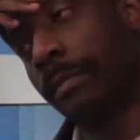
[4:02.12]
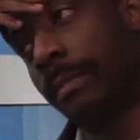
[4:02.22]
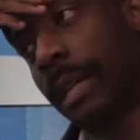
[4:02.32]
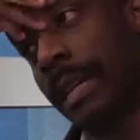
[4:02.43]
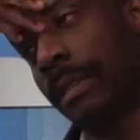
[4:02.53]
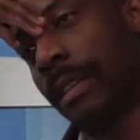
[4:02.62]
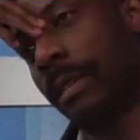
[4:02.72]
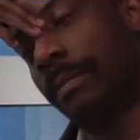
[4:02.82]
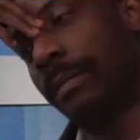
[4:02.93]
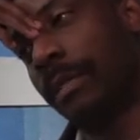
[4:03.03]
Bands,
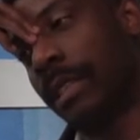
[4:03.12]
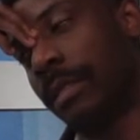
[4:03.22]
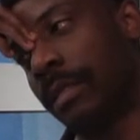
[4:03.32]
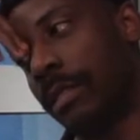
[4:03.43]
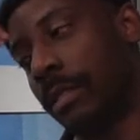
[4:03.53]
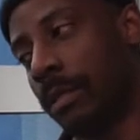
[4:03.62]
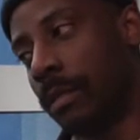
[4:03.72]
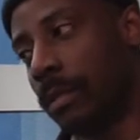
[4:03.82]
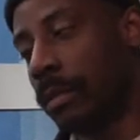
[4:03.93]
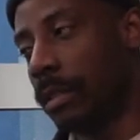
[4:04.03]
I tend to
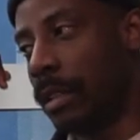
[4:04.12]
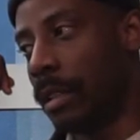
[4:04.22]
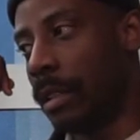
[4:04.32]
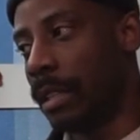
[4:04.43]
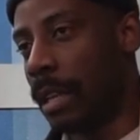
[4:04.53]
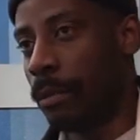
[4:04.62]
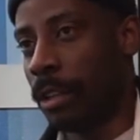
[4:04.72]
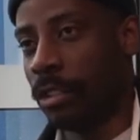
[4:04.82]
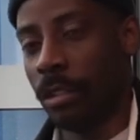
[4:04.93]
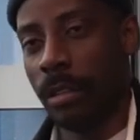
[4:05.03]
do their
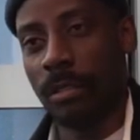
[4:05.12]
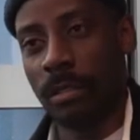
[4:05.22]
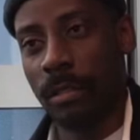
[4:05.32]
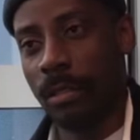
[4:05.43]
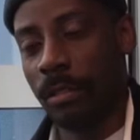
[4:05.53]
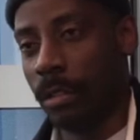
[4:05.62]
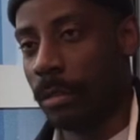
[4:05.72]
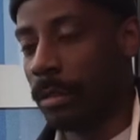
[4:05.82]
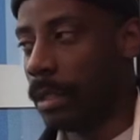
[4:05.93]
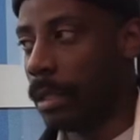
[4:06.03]
press shots and
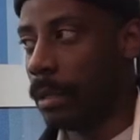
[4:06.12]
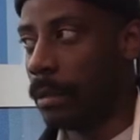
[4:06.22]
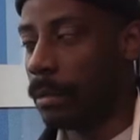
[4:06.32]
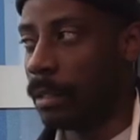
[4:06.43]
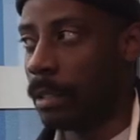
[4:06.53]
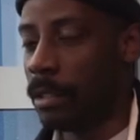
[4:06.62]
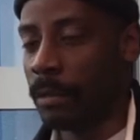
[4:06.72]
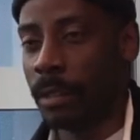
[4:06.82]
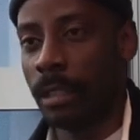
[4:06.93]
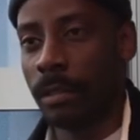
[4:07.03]
shoot the
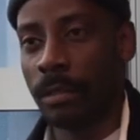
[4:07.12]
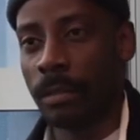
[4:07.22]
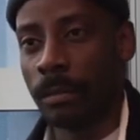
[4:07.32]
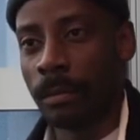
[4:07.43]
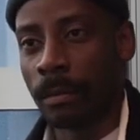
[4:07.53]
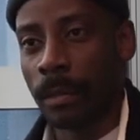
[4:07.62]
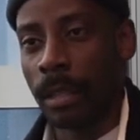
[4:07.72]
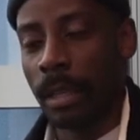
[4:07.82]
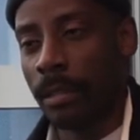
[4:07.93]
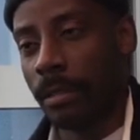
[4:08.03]
music videos,
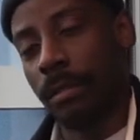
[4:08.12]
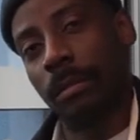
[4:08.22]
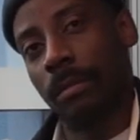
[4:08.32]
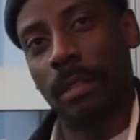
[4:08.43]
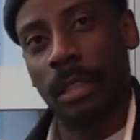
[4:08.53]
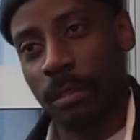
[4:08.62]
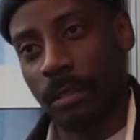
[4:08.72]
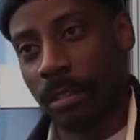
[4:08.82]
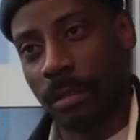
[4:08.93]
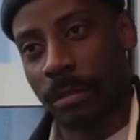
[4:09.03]
and yeah,
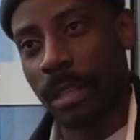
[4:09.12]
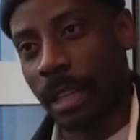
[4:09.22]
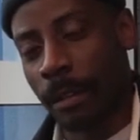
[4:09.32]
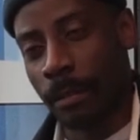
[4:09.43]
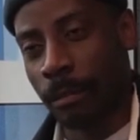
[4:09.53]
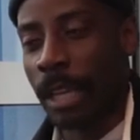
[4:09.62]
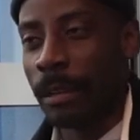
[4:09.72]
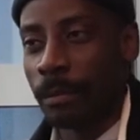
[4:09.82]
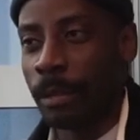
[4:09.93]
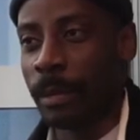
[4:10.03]
just yeah,
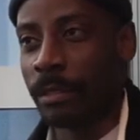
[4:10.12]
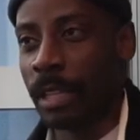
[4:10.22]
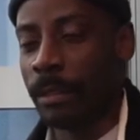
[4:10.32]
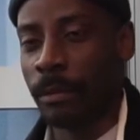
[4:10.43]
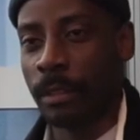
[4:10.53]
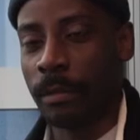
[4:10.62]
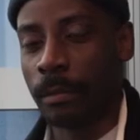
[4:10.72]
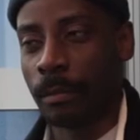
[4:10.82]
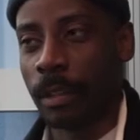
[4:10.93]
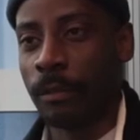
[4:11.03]
pretty much everything
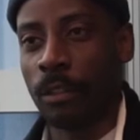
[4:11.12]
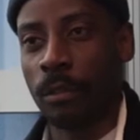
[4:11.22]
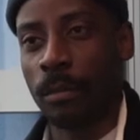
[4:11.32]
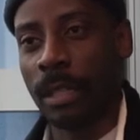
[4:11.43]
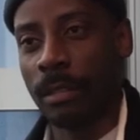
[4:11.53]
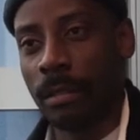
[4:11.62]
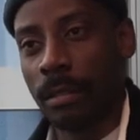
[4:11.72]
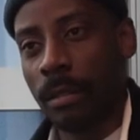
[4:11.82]
visual based.